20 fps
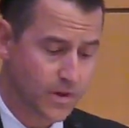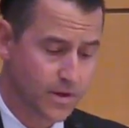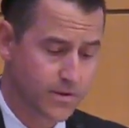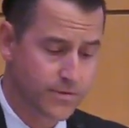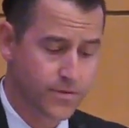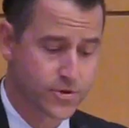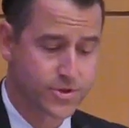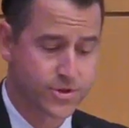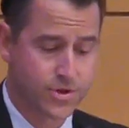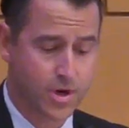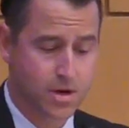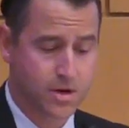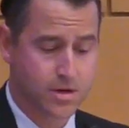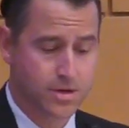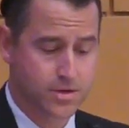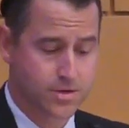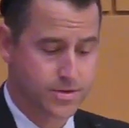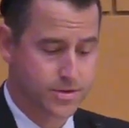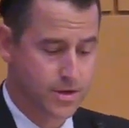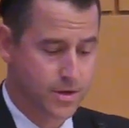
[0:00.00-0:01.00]
For
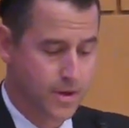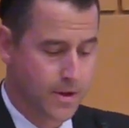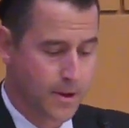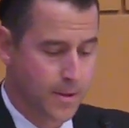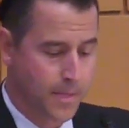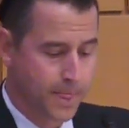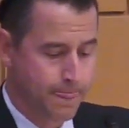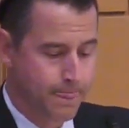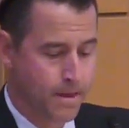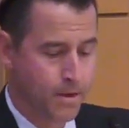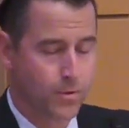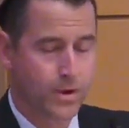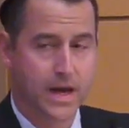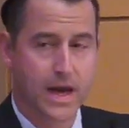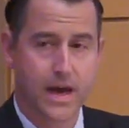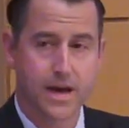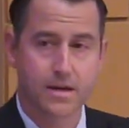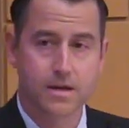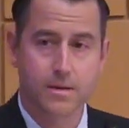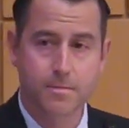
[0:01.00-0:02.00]
starters, we
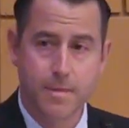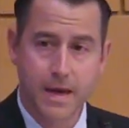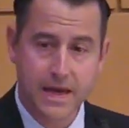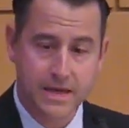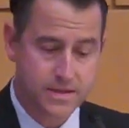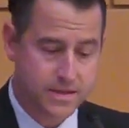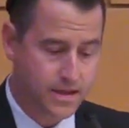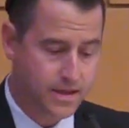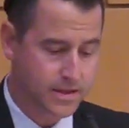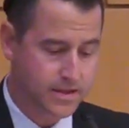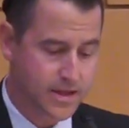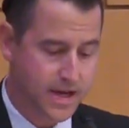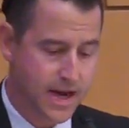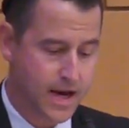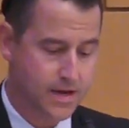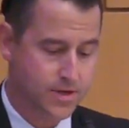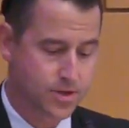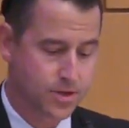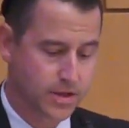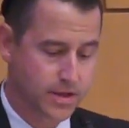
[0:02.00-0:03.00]
had an amazing
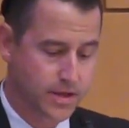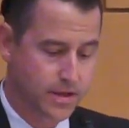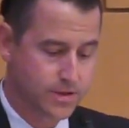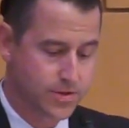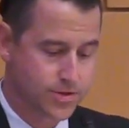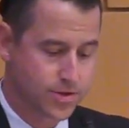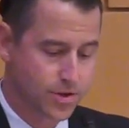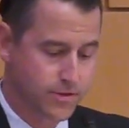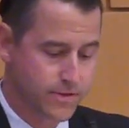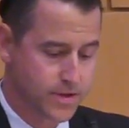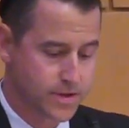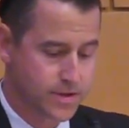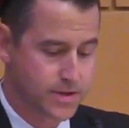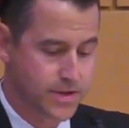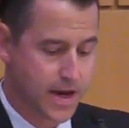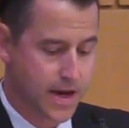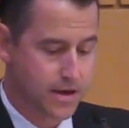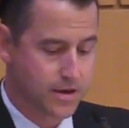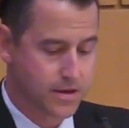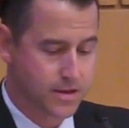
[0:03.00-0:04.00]
Tosh Leek service
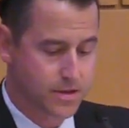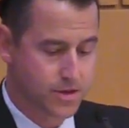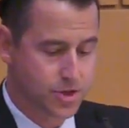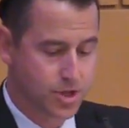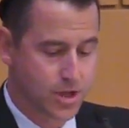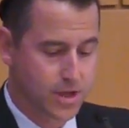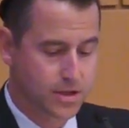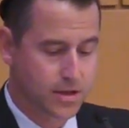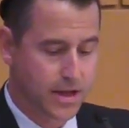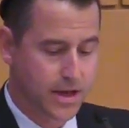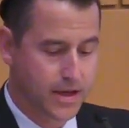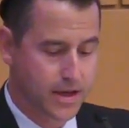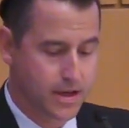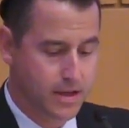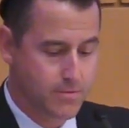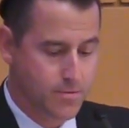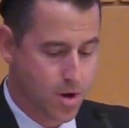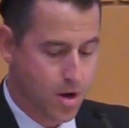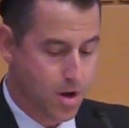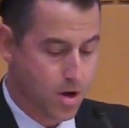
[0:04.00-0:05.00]
down at the Jean Leahy
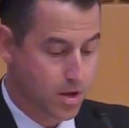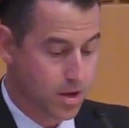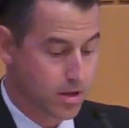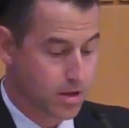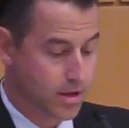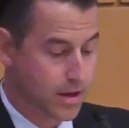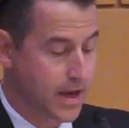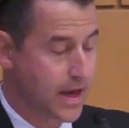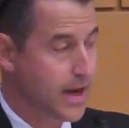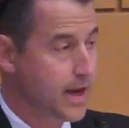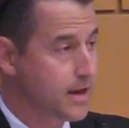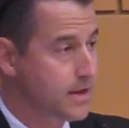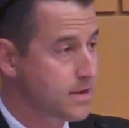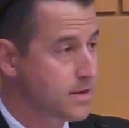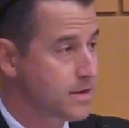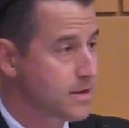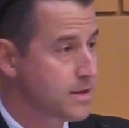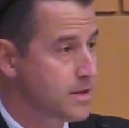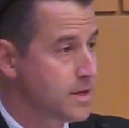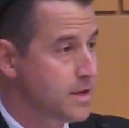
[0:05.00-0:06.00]
Mall,
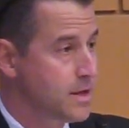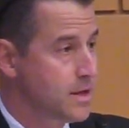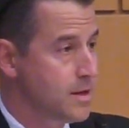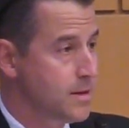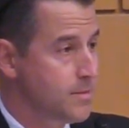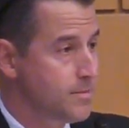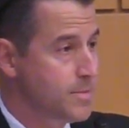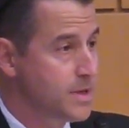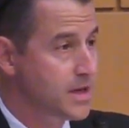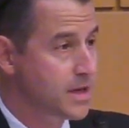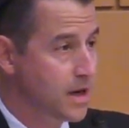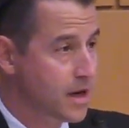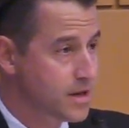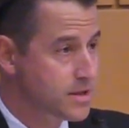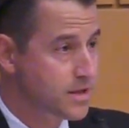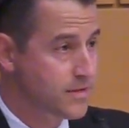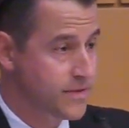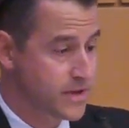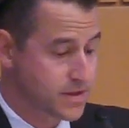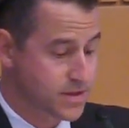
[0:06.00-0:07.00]
and
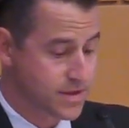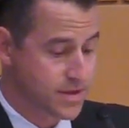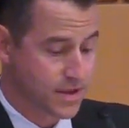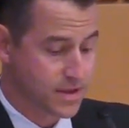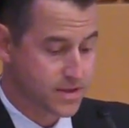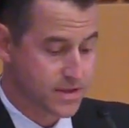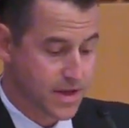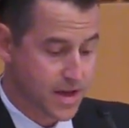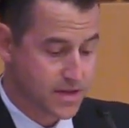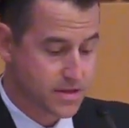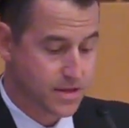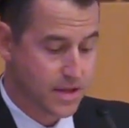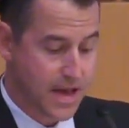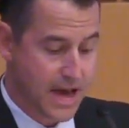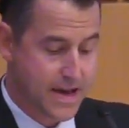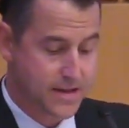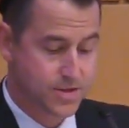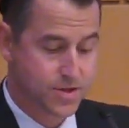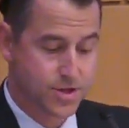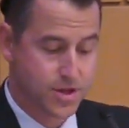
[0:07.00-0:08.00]
because of its success
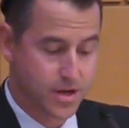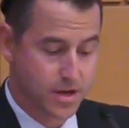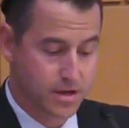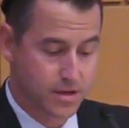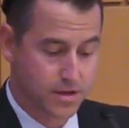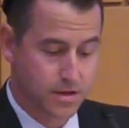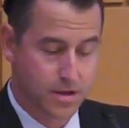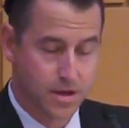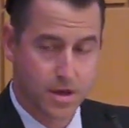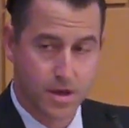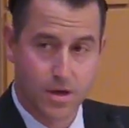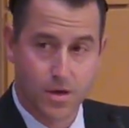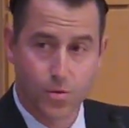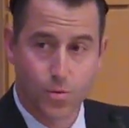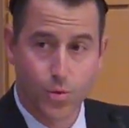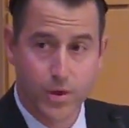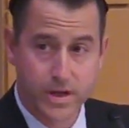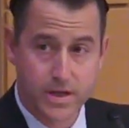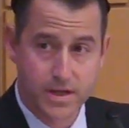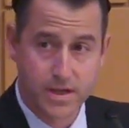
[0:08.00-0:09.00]
last year,
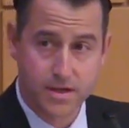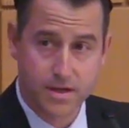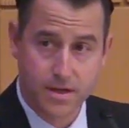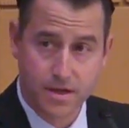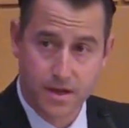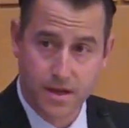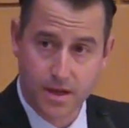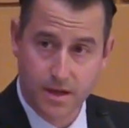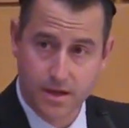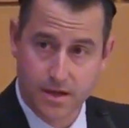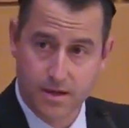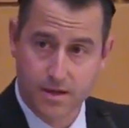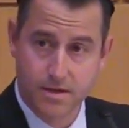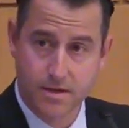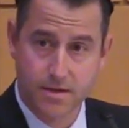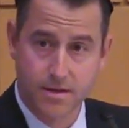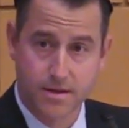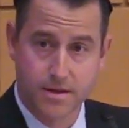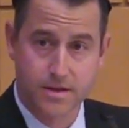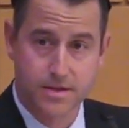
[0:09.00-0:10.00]
we did it
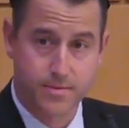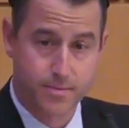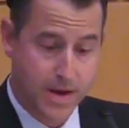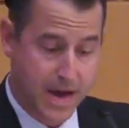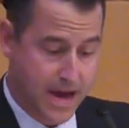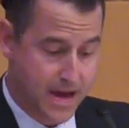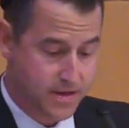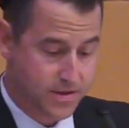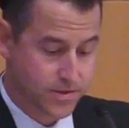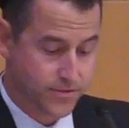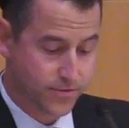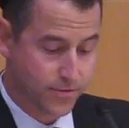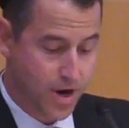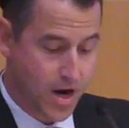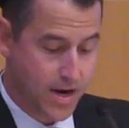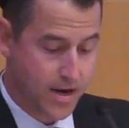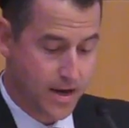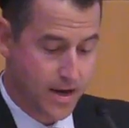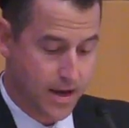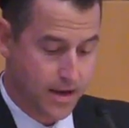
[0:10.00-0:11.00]
again this past
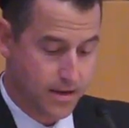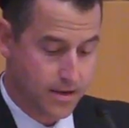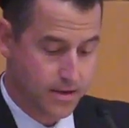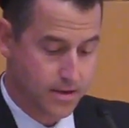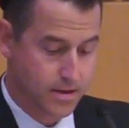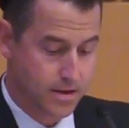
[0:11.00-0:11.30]
Friday,